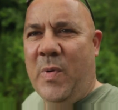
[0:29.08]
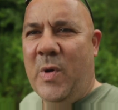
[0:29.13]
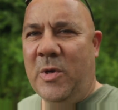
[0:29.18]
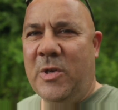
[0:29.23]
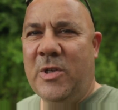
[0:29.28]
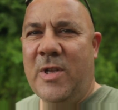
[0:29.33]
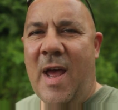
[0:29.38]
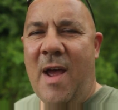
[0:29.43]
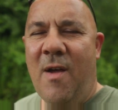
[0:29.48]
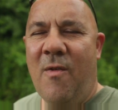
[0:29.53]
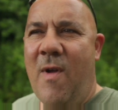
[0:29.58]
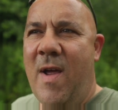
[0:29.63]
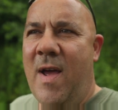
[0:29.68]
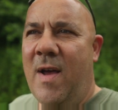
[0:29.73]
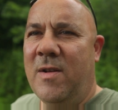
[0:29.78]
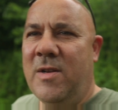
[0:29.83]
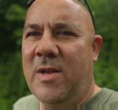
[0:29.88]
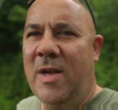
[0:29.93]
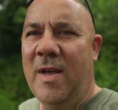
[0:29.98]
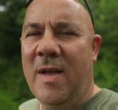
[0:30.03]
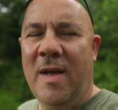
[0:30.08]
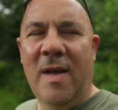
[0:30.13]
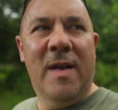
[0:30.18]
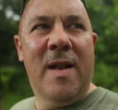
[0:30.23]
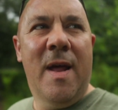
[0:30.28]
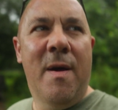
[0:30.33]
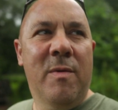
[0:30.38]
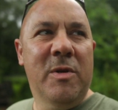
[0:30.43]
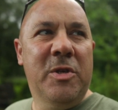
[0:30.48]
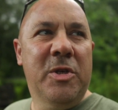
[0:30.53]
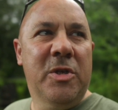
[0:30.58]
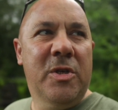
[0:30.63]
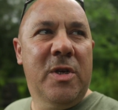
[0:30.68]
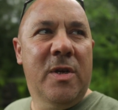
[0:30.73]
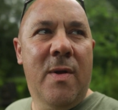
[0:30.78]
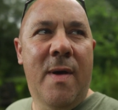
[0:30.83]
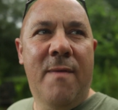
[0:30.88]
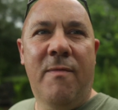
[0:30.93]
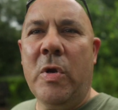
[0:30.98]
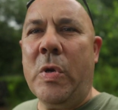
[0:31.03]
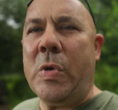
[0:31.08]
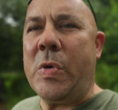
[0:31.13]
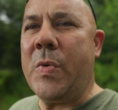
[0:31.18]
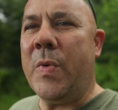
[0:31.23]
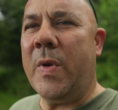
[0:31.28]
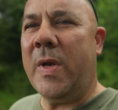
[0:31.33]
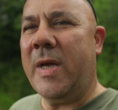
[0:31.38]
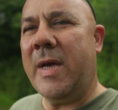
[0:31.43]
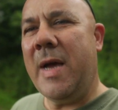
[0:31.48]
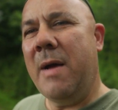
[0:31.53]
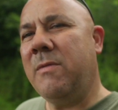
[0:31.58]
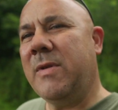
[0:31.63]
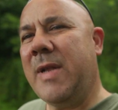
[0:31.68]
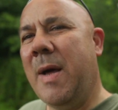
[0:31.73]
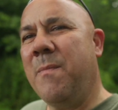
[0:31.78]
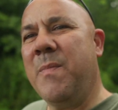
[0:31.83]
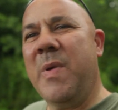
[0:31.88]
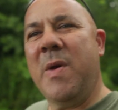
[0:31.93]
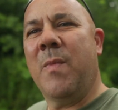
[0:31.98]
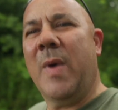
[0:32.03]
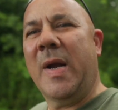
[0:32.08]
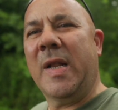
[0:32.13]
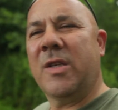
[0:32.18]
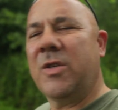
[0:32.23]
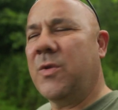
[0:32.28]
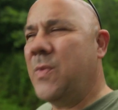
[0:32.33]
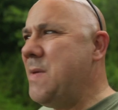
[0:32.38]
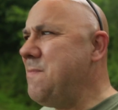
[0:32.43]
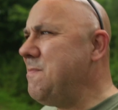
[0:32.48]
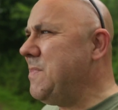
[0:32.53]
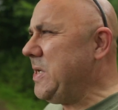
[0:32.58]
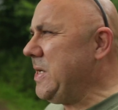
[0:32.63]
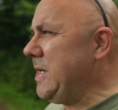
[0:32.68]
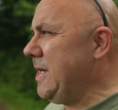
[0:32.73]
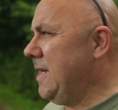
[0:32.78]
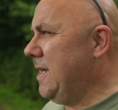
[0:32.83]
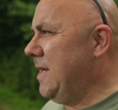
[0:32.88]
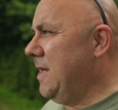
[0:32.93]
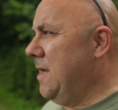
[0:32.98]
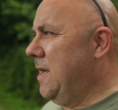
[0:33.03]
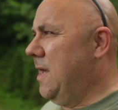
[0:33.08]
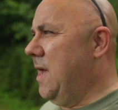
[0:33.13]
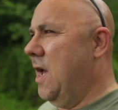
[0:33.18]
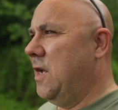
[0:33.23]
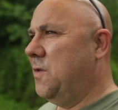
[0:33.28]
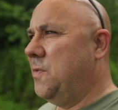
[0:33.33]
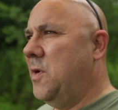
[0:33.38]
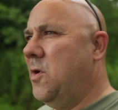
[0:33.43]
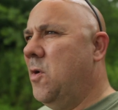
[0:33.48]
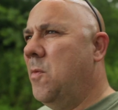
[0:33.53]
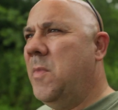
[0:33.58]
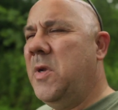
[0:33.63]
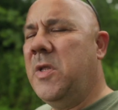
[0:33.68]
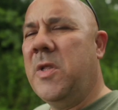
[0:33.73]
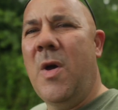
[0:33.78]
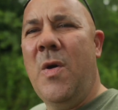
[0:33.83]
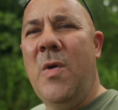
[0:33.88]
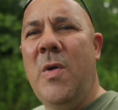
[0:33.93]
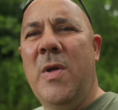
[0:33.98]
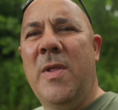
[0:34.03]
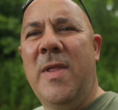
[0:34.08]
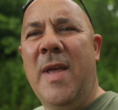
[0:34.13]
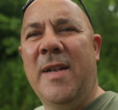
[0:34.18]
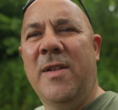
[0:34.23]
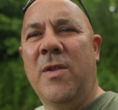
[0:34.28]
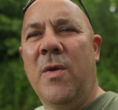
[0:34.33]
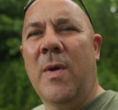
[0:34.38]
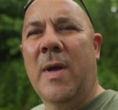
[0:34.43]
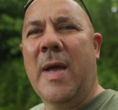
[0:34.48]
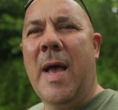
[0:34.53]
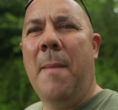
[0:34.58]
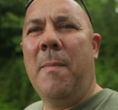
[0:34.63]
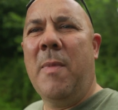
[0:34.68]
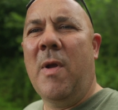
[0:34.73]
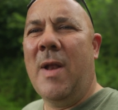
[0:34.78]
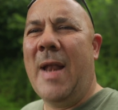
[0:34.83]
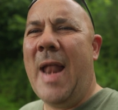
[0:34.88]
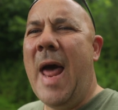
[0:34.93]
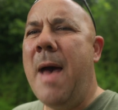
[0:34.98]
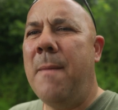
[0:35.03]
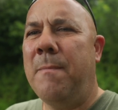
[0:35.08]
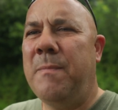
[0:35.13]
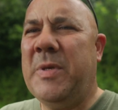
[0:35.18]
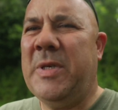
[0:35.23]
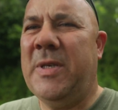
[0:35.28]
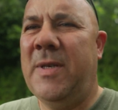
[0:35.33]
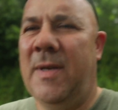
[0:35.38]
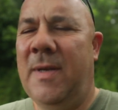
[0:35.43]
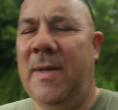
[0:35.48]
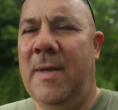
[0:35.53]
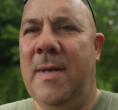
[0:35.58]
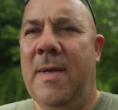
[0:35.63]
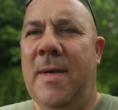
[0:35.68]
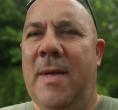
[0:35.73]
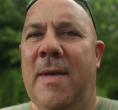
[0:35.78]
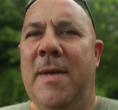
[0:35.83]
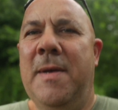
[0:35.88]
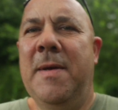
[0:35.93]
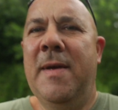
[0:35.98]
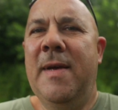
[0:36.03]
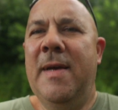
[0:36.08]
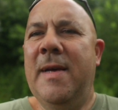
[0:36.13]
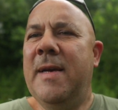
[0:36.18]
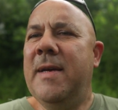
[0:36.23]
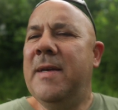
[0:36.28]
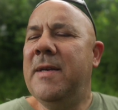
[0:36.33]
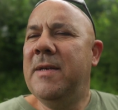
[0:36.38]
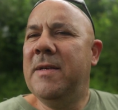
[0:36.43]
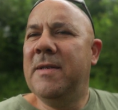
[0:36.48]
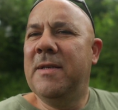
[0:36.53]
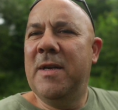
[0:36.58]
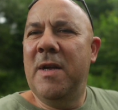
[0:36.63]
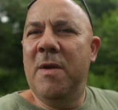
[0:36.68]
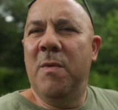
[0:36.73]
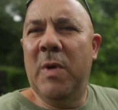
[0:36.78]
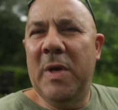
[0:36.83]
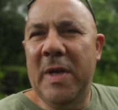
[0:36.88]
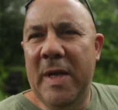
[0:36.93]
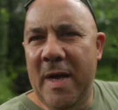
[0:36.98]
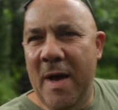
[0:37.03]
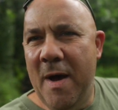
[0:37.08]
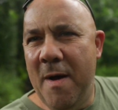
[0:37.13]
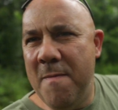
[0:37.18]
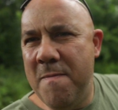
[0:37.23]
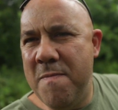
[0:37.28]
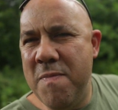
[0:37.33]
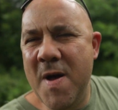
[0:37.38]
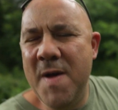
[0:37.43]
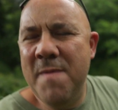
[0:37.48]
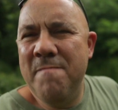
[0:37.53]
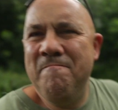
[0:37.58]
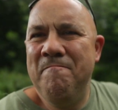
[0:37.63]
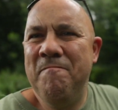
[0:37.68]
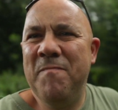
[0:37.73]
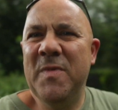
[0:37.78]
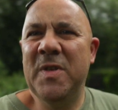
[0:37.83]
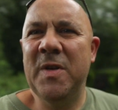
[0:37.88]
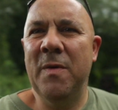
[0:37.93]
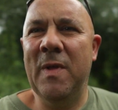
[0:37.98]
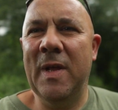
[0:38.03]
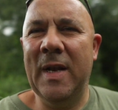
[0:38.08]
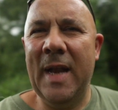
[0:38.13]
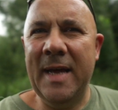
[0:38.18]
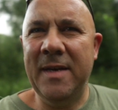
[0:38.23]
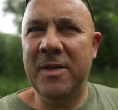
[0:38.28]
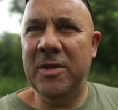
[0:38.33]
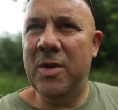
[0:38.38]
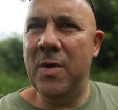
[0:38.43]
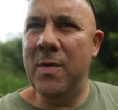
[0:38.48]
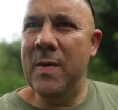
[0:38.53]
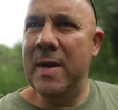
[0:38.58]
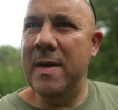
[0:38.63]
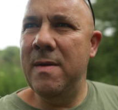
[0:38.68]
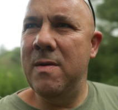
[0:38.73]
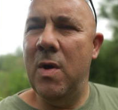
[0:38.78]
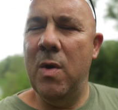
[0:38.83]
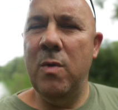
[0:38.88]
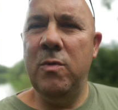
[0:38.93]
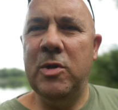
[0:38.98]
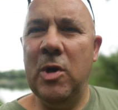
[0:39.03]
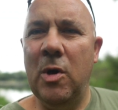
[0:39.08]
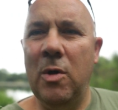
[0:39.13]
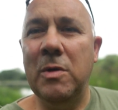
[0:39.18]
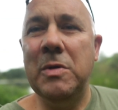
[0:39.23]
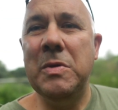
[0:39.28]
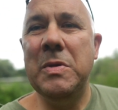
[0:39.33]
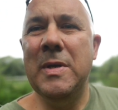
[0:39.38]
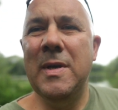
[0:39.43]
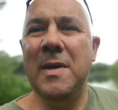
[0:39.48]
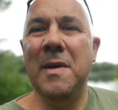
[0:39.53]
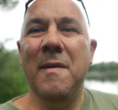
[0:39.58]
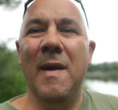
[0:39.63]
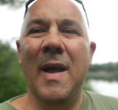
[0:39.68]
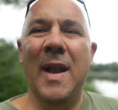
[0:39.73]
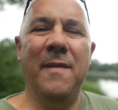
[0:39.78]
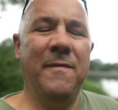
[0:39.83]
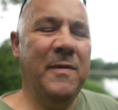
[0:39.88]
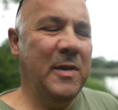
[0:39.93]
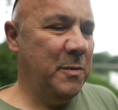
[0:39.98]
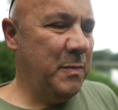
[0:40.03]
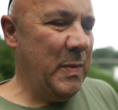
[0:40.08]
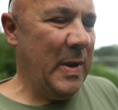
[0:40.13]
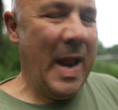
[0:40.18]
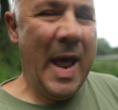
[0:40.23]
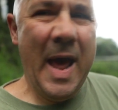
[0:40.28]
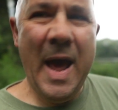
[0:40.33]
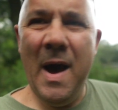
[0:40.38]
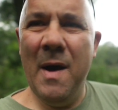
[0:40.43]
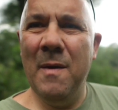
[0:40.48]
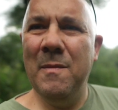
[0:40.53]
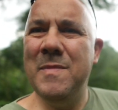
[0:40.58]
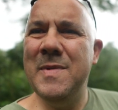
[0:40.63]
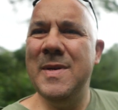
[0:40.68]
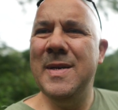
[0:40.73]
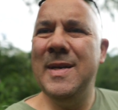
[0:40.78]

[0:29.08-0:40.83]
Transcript: pushed that around, and now we're just gonna have a look. We're gonna go and dump it in one of the swims, as we normally do, then do a couple of laps. See what the lake's doing, who's on, anything's been out.